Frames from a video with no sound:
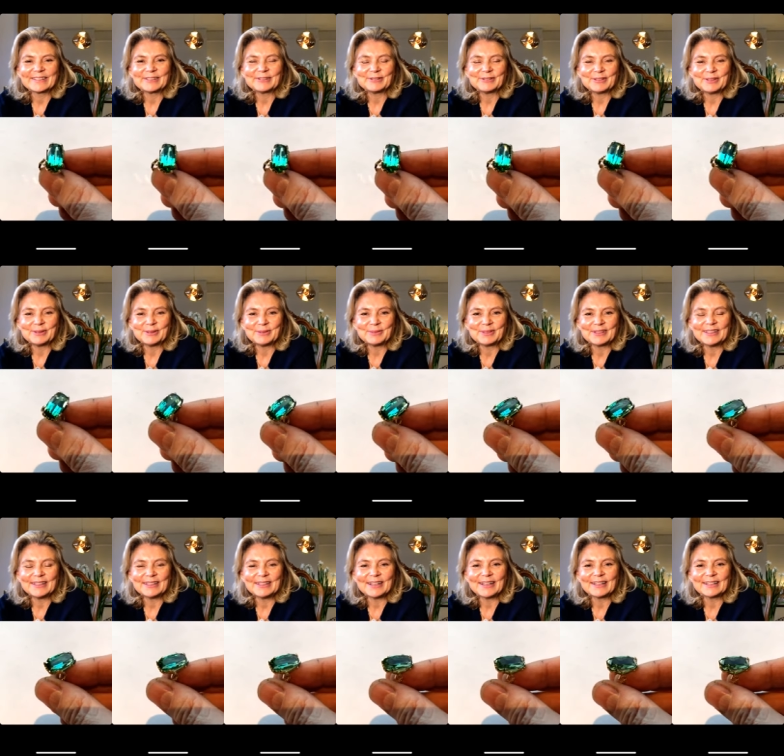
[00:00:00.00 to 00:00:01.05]
Oh
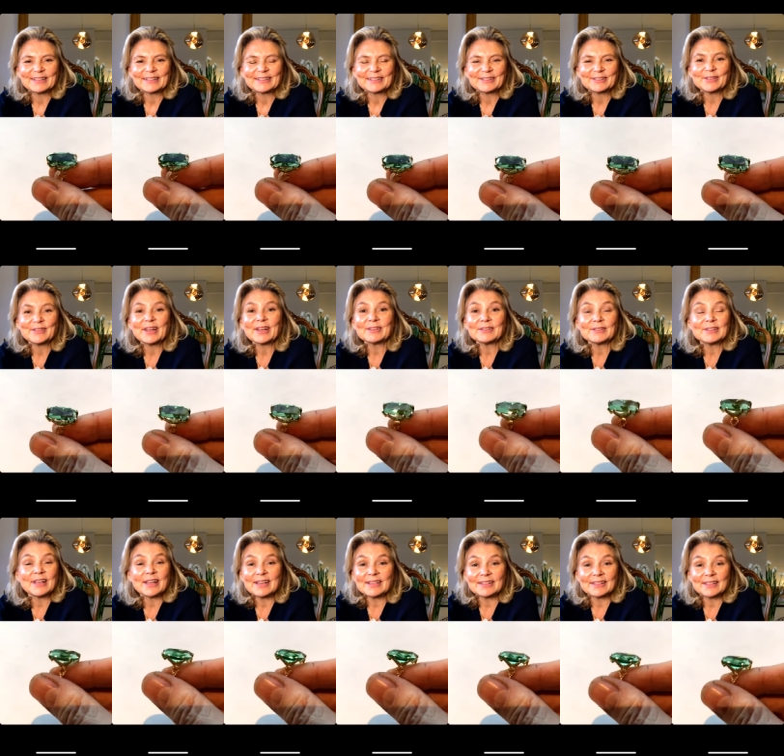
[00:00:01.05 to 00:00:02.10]
dear! So that's
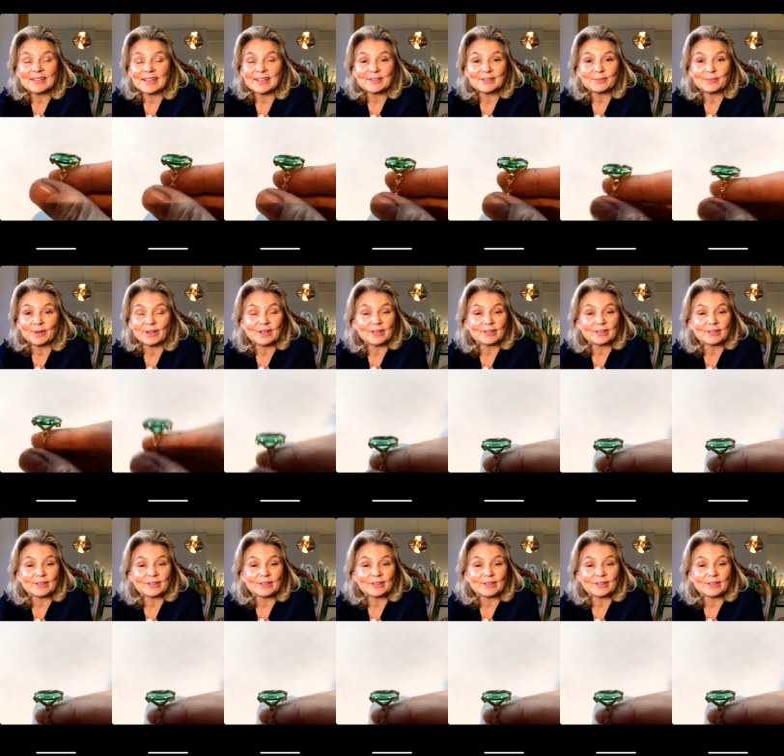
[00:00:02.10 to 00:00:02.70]
days and days of work.